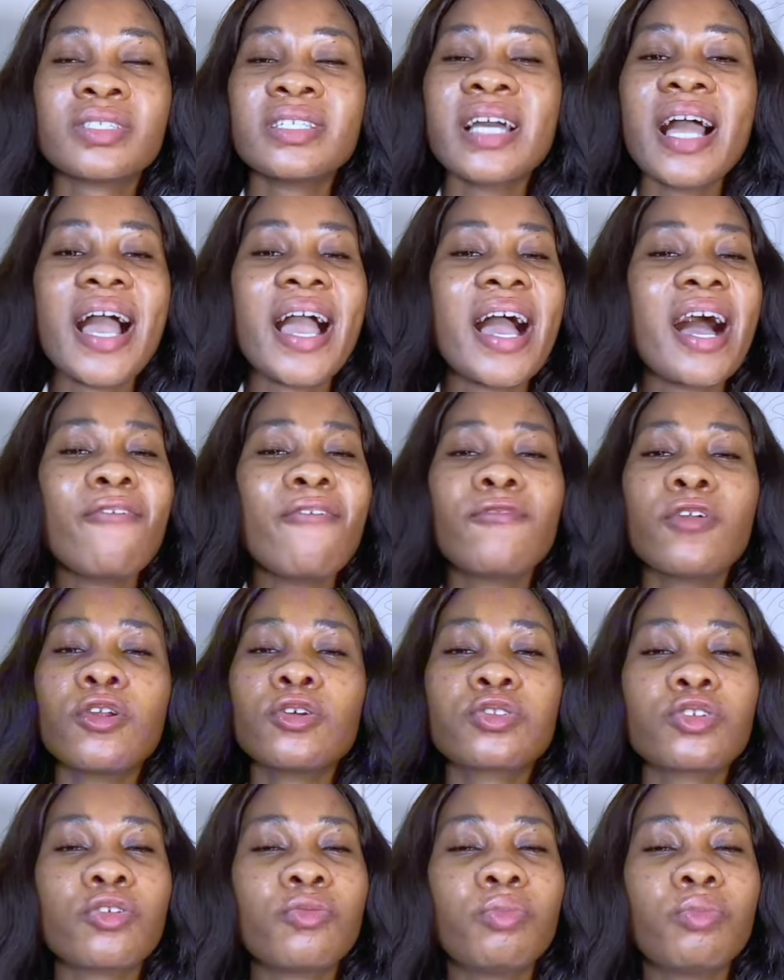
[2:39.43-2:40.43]
Now I have a
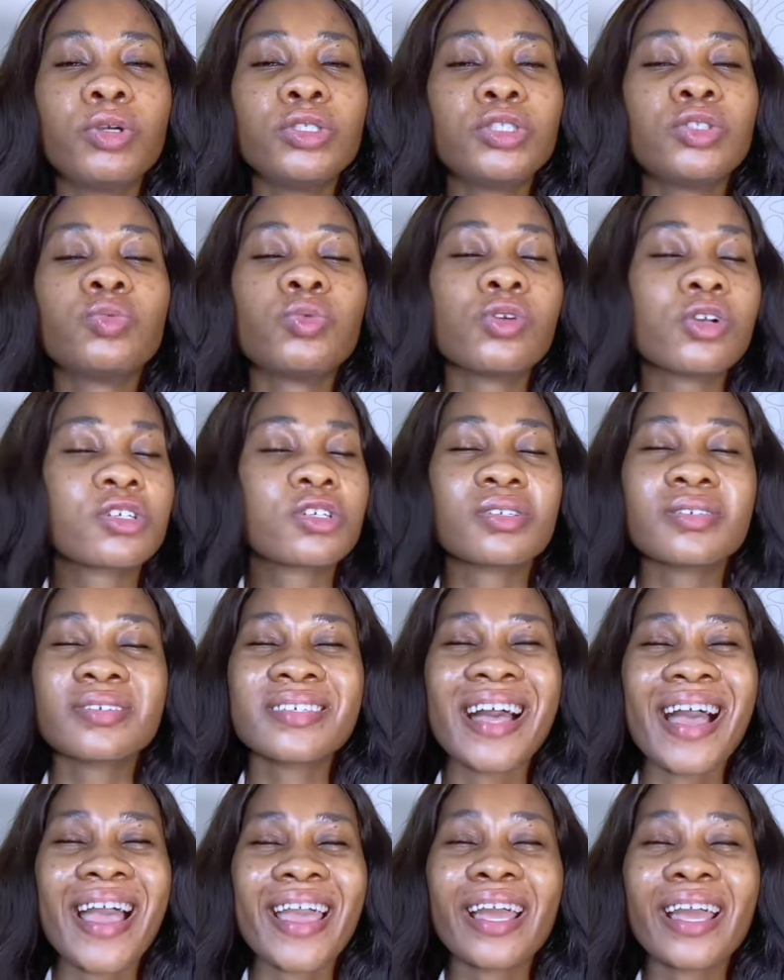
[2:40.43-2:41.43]
lot of body washes
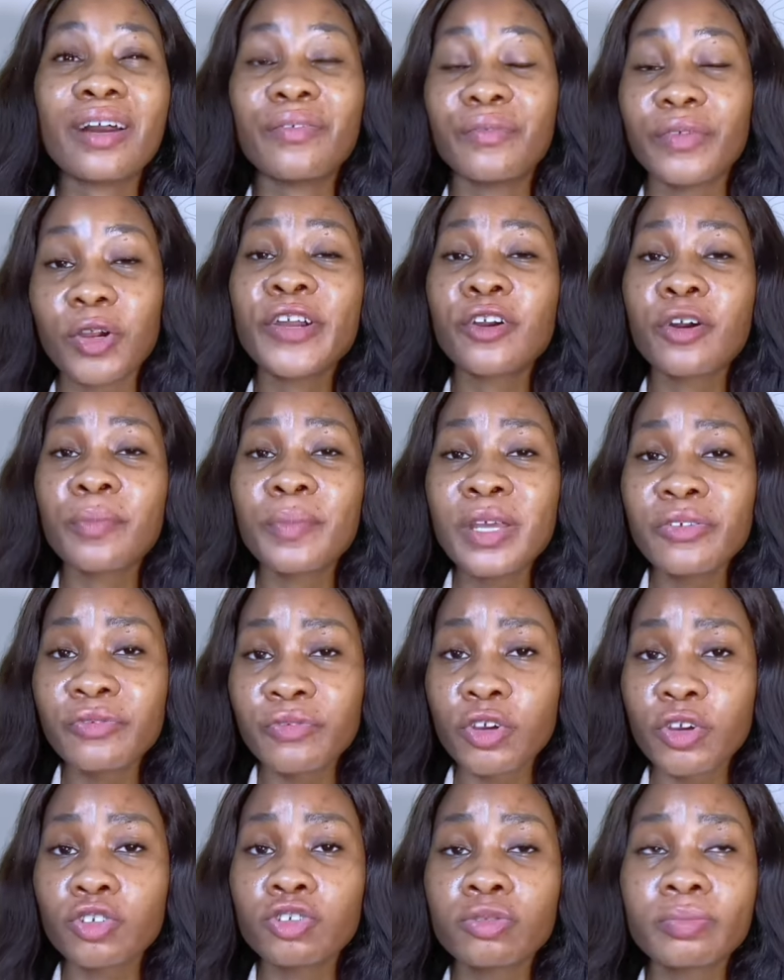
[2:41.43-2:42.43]
that I can recommend
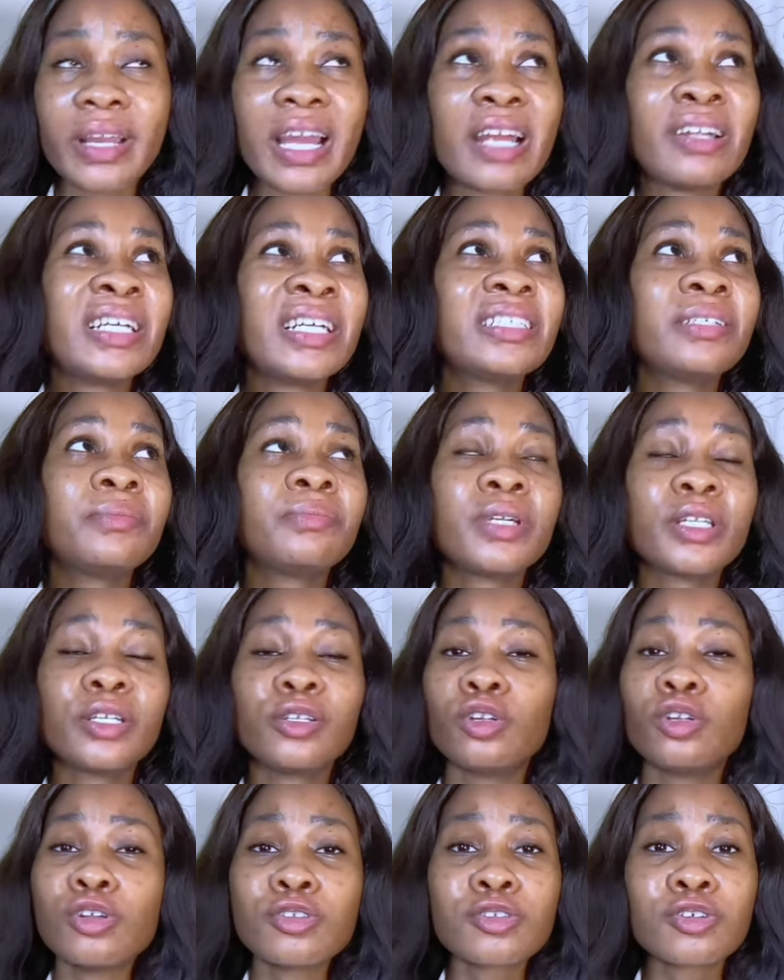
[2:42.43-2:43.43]
for you, but I already
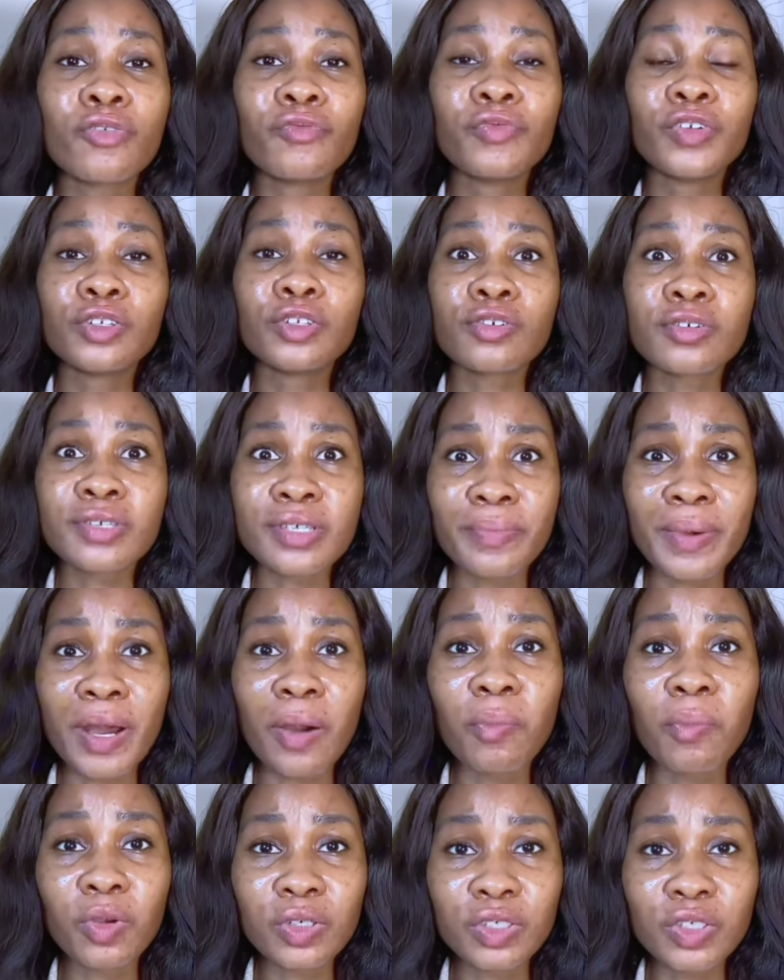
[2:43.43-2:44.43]
made lots of videos
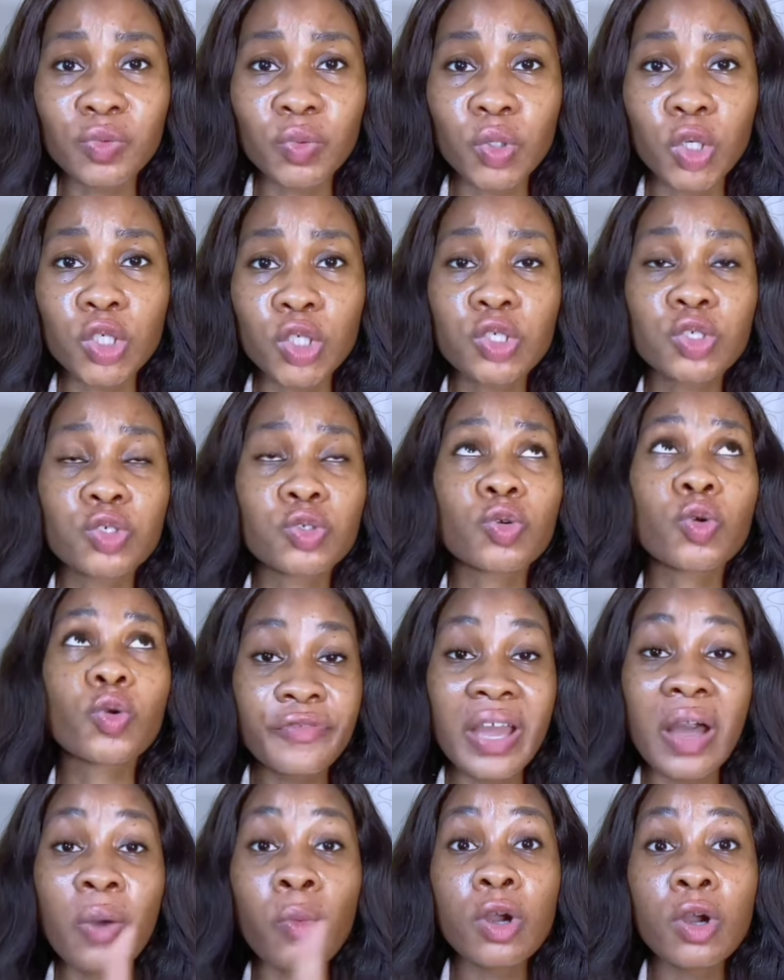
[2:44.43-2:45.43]
about body wash. So if
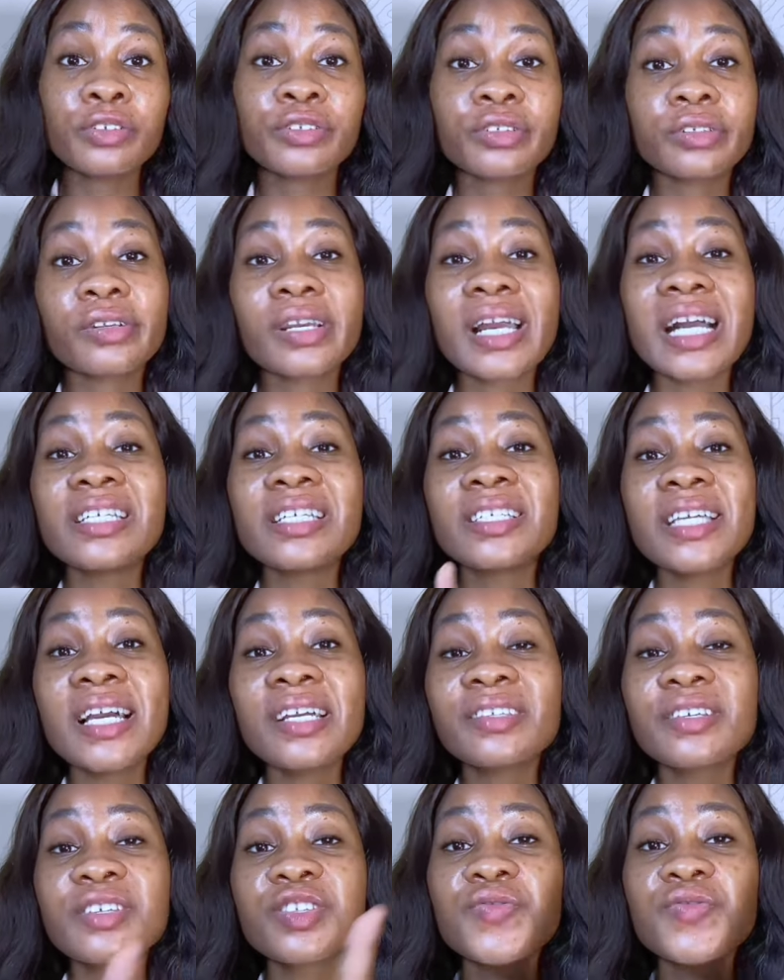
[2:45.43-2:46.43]
you are wondering, you can
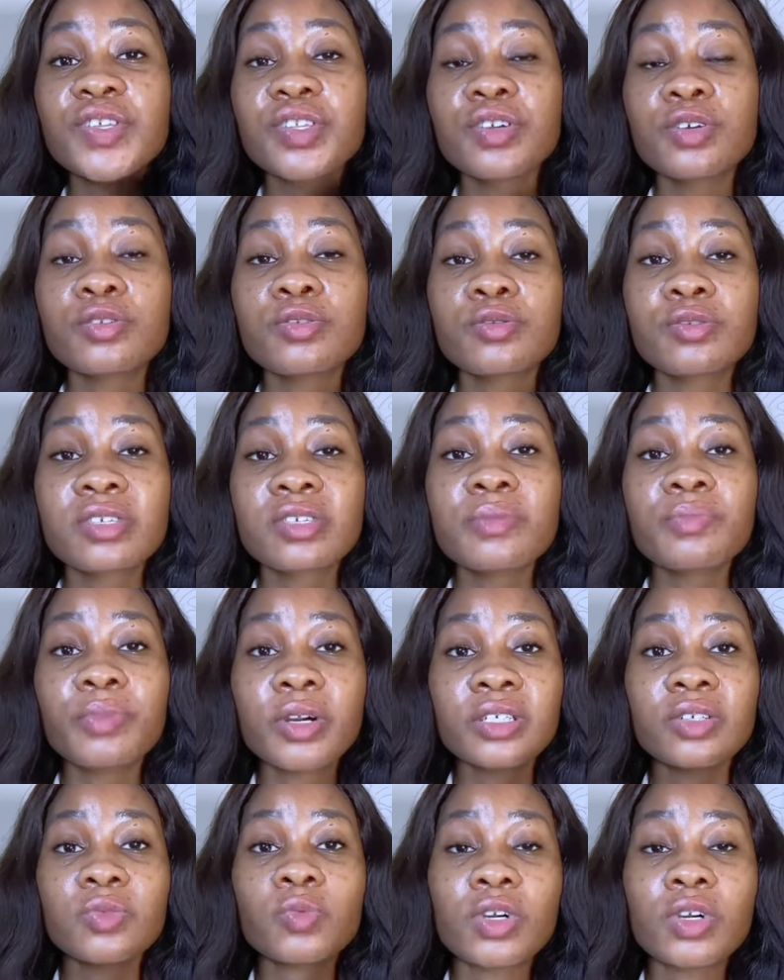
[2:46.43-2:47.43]
check this video to see
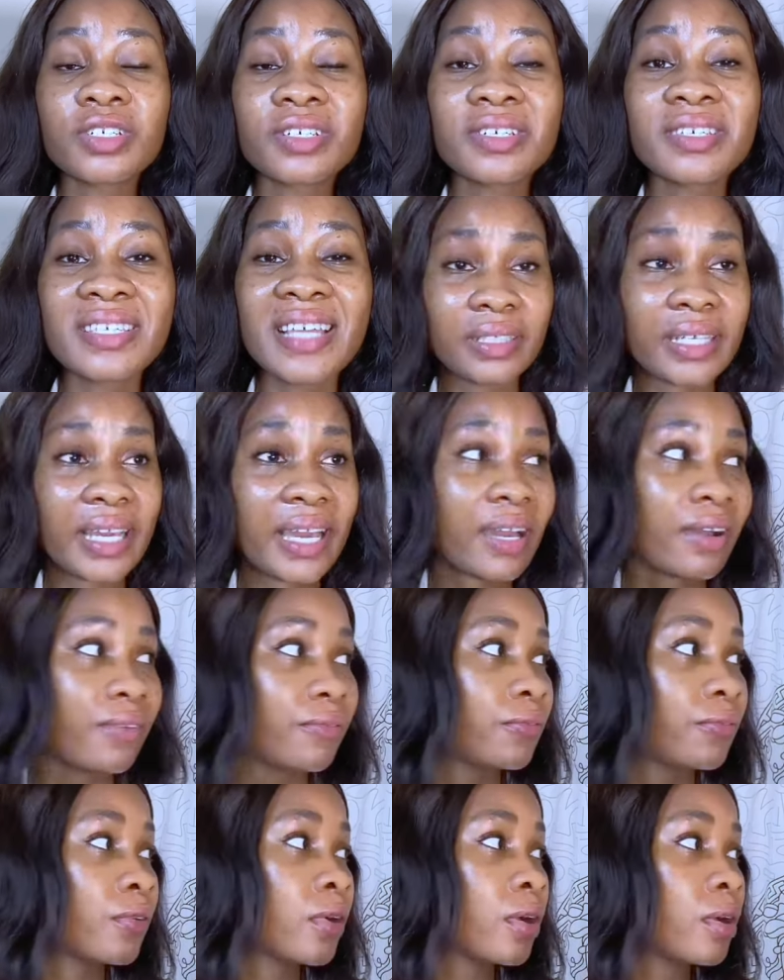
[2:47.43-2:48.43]
body washes that I
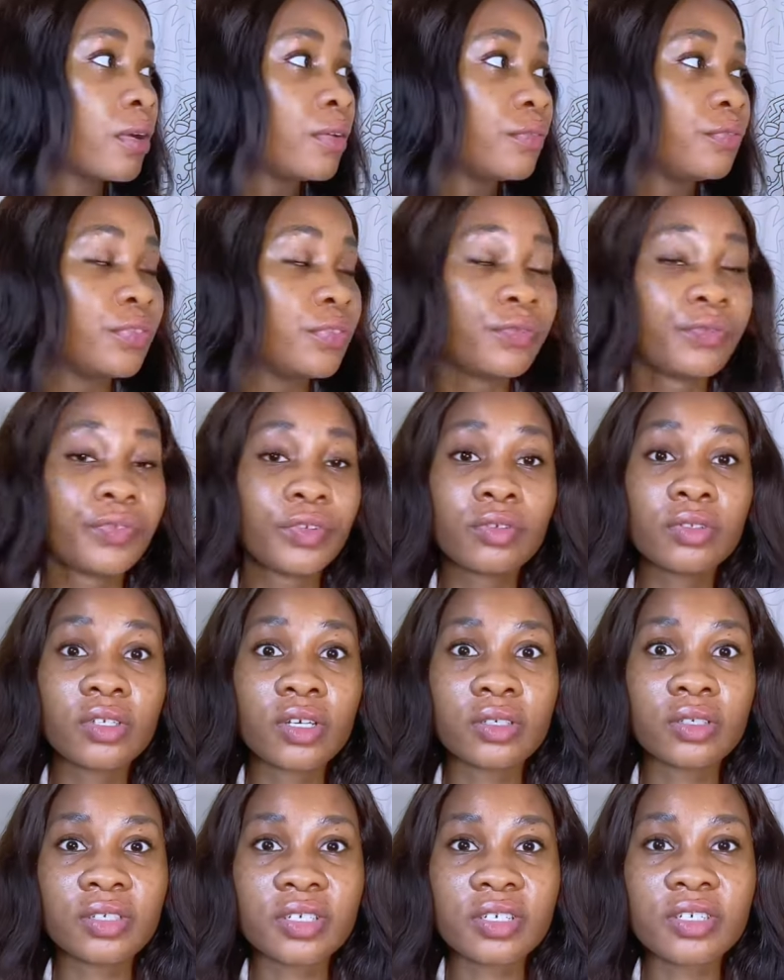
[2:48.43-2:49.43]
have reviewed
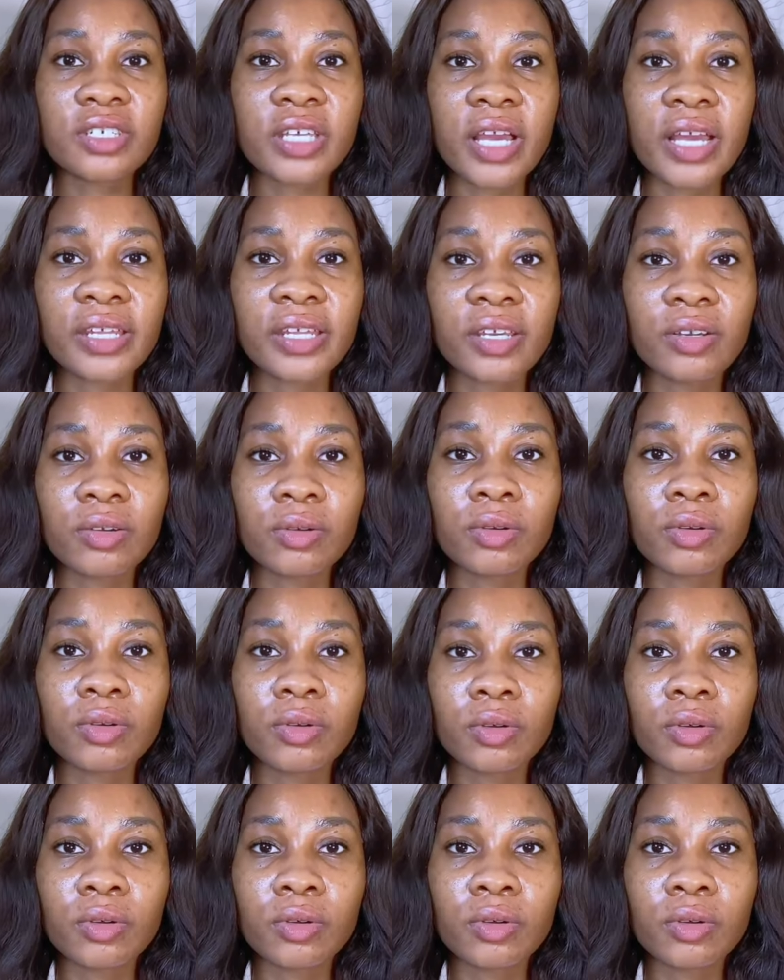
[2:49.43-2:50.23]
on this channel